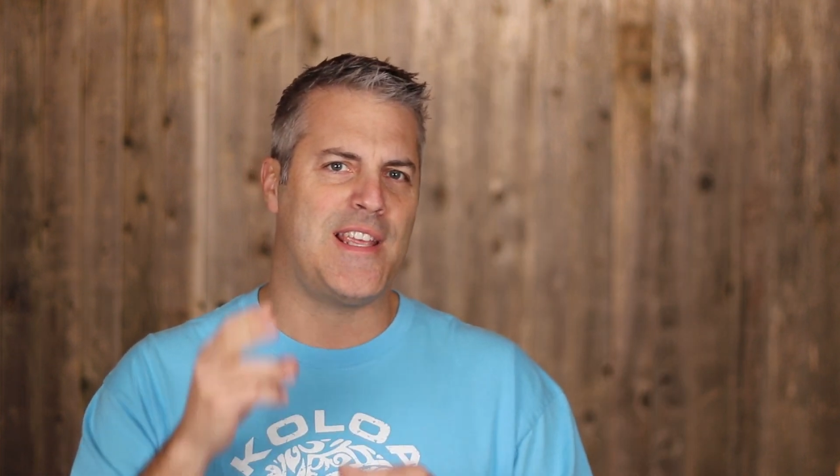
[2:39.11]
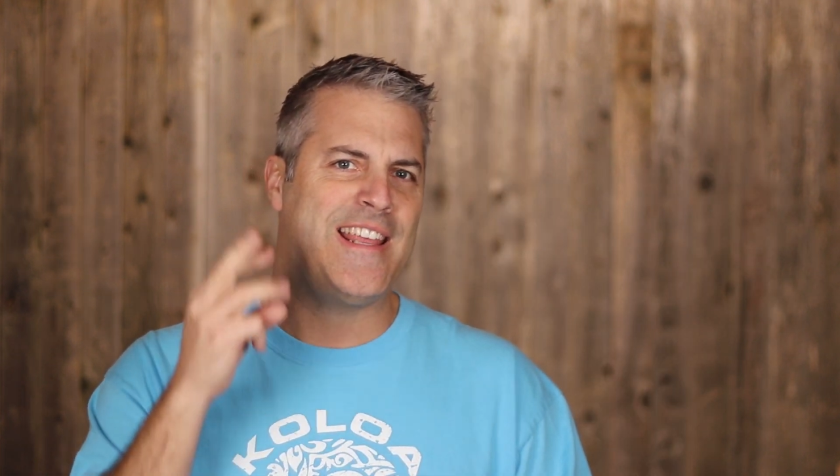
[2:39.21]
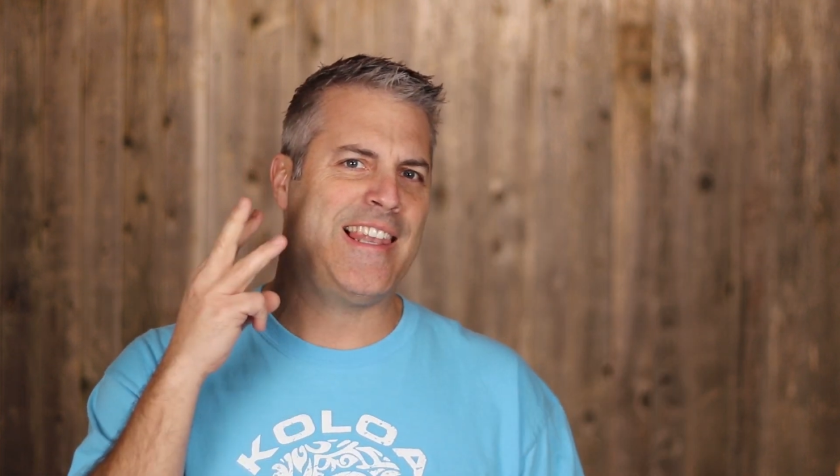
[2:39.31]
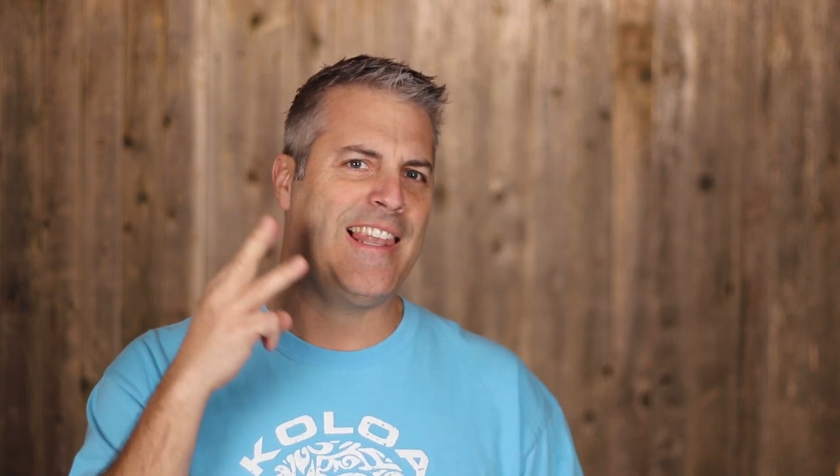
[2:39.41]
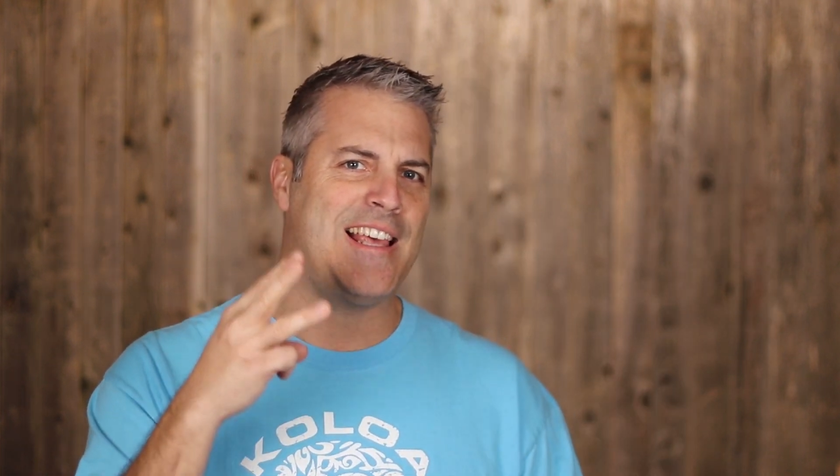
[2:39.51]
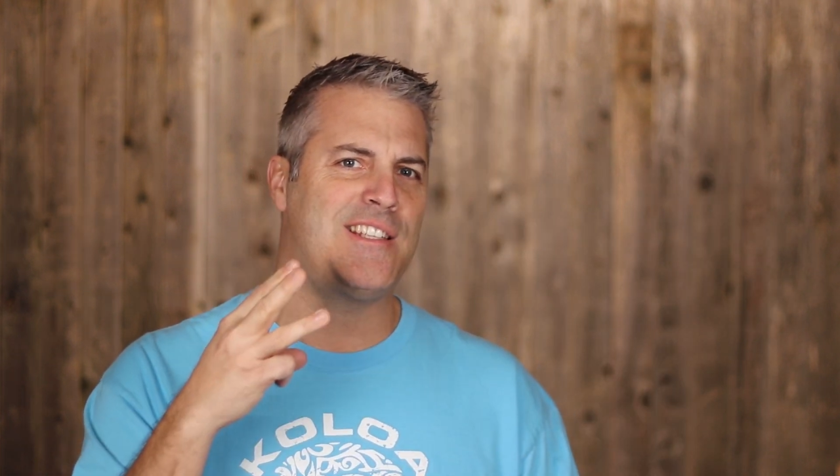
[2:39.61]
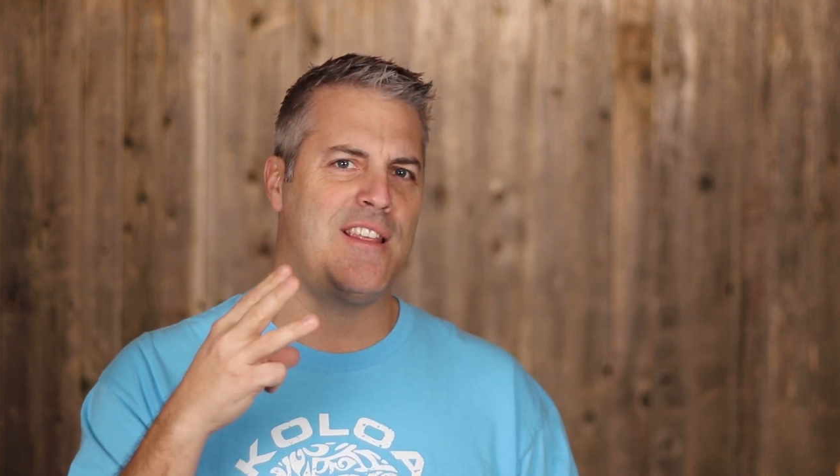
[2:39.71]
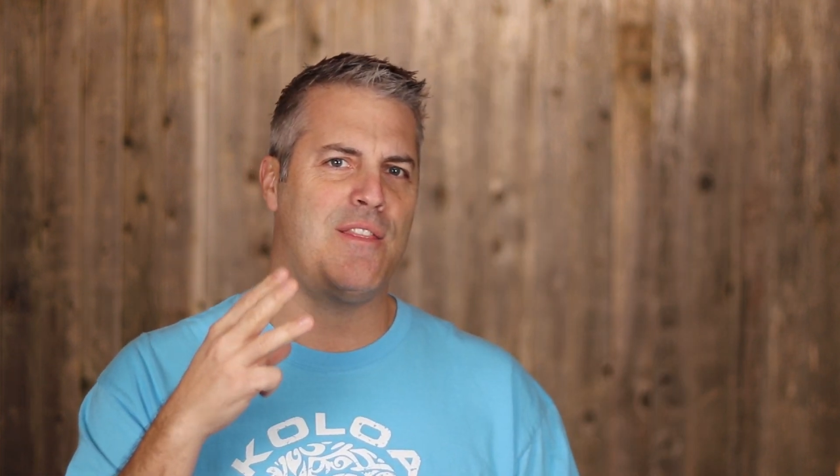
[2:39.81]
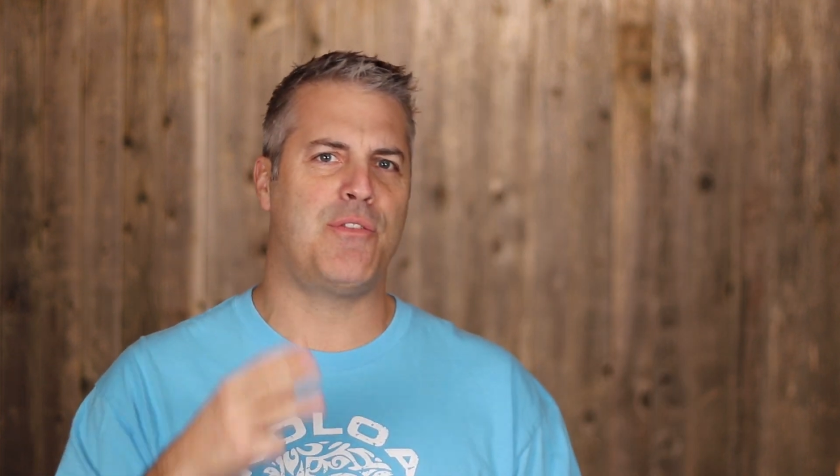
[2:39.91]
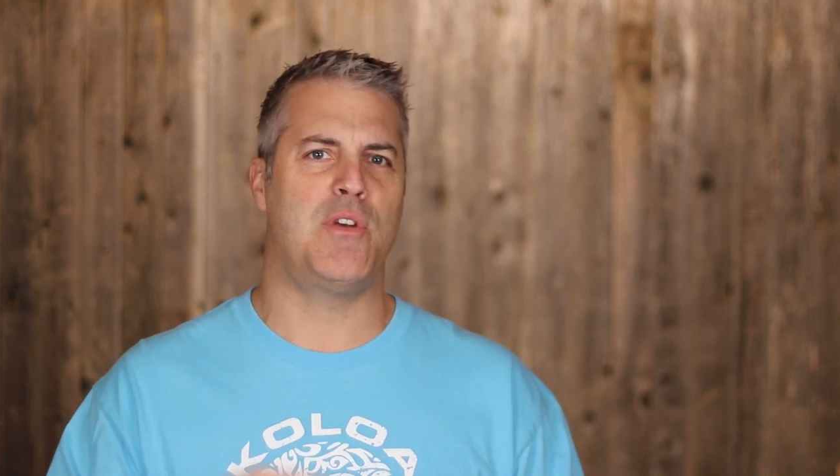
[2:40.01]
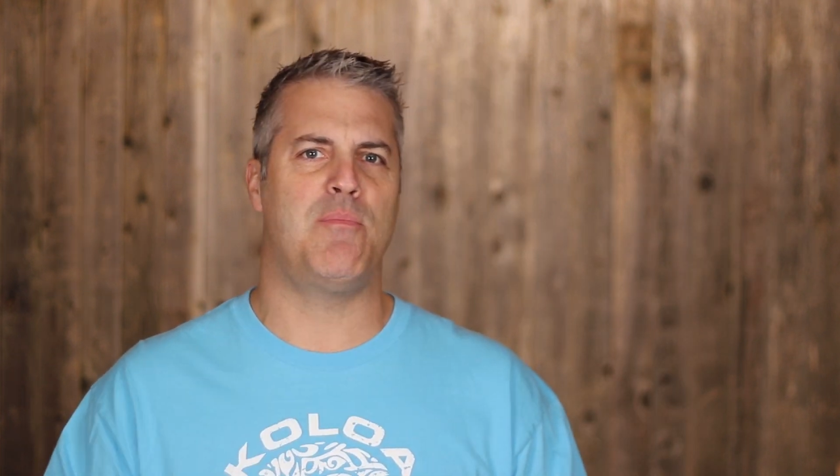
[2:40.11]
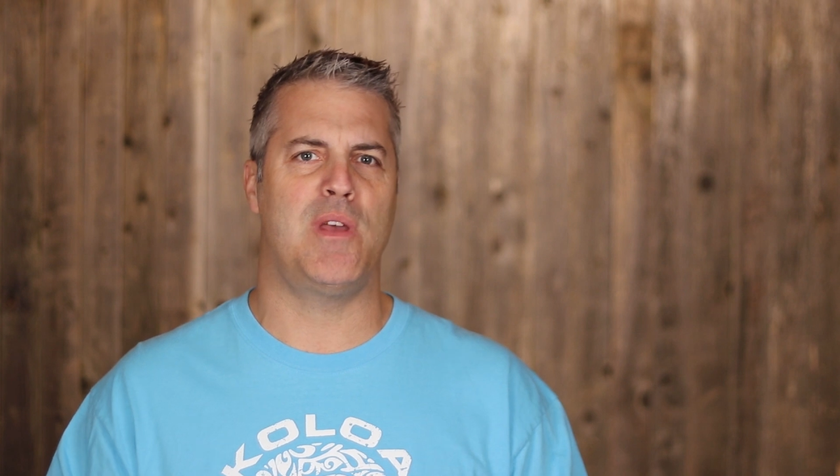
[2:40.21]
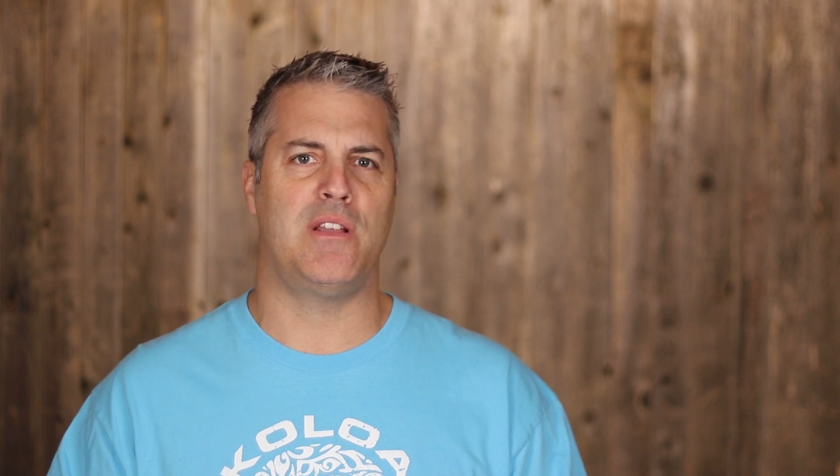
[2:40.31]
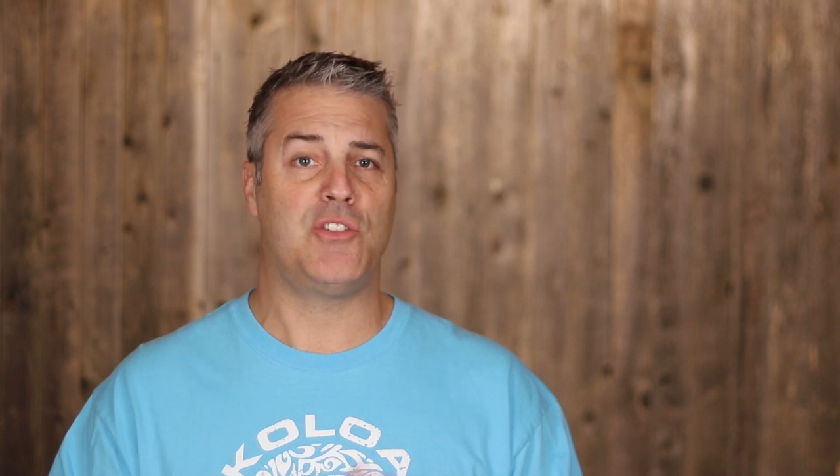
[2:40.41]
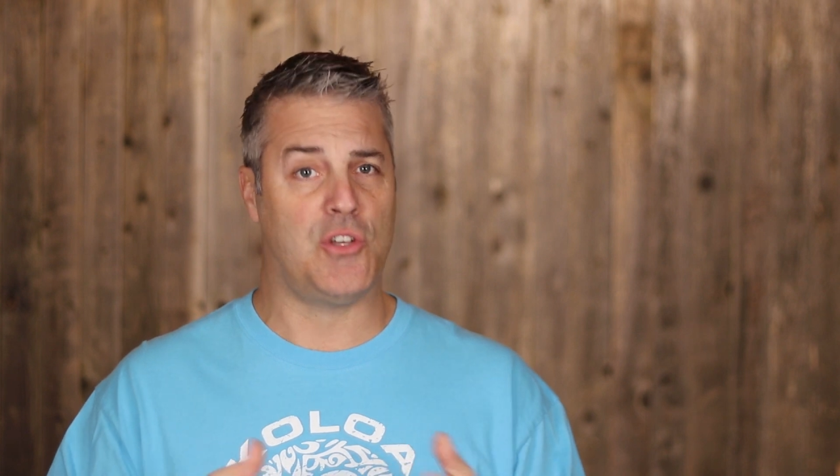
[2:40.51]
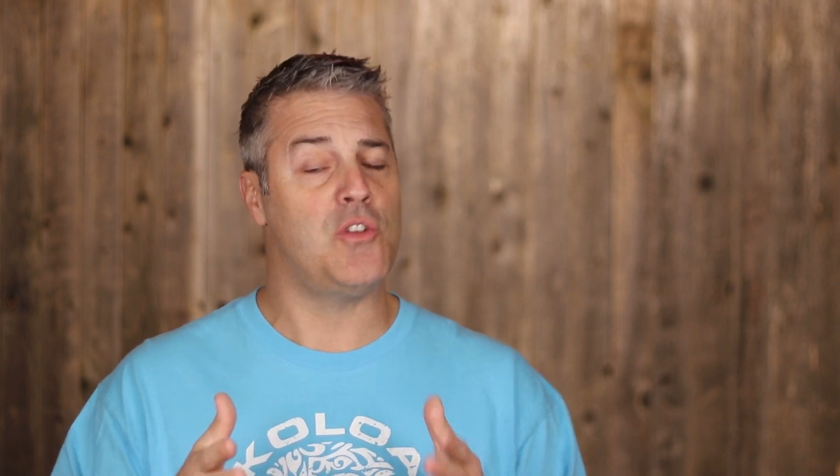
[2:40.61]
in less than three minutes